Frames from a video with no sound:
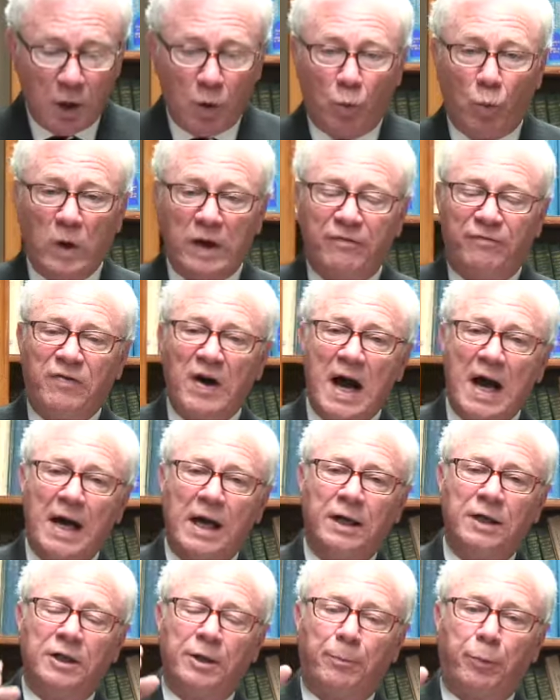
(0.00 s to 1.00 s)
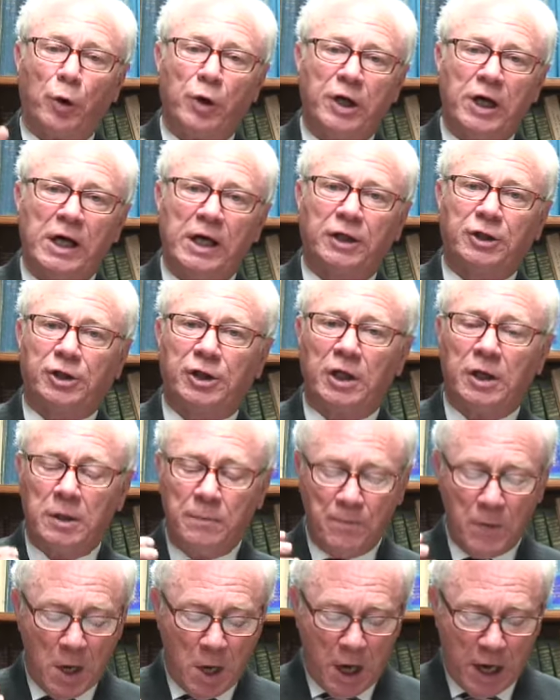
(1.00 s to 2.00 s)
We find the prediction
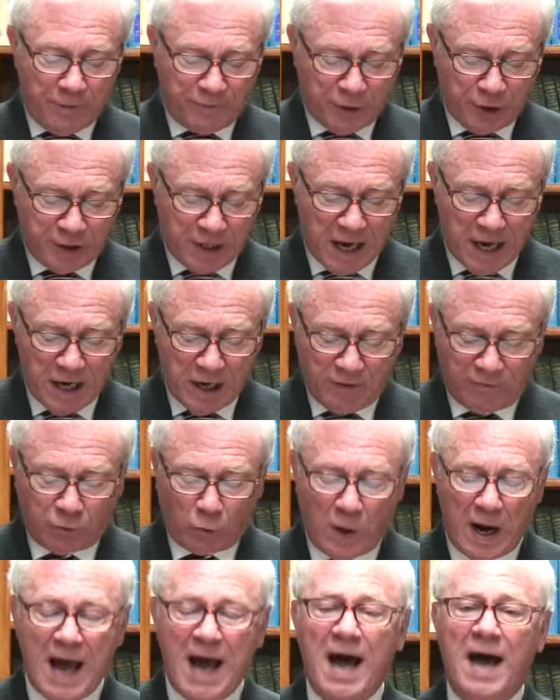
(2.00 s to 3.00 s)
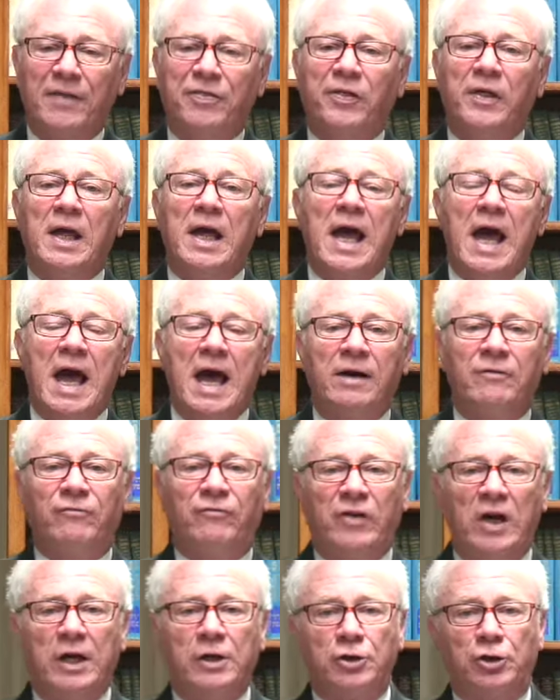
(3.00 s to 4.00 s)
of the day of wrath and
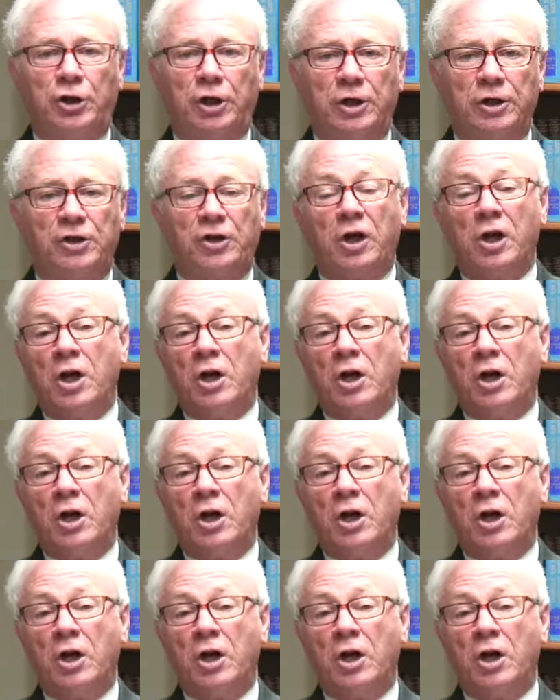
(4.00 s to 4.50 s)
vengeance